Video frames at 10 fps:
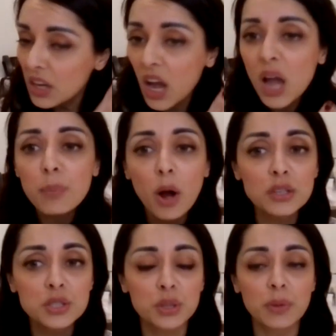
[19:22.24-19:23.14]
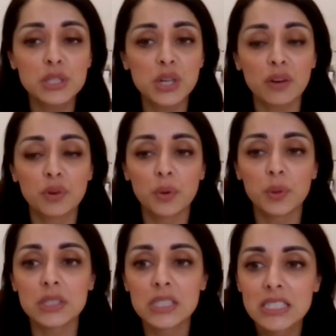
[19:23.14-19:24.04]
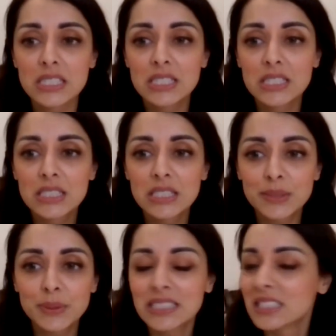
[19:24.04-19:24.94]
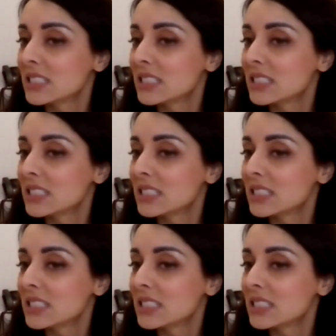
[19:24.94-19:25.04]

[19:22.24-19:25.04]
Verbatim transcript: I posture my jaw forward. So I'm sitting